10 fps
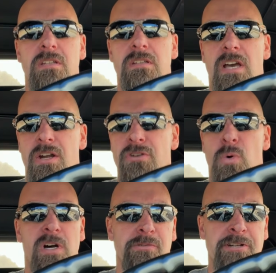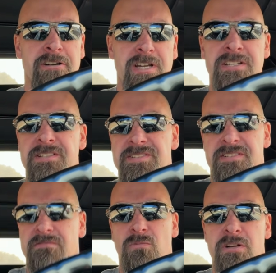I don't know what rear end
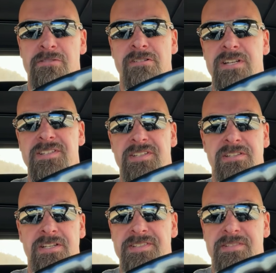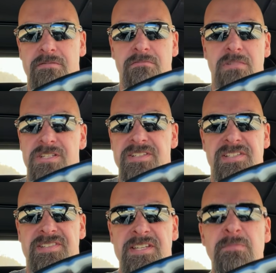is in this. It
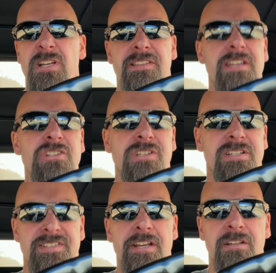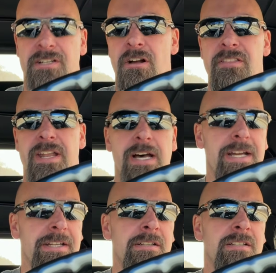doesn't seem like the engine is idling all that high.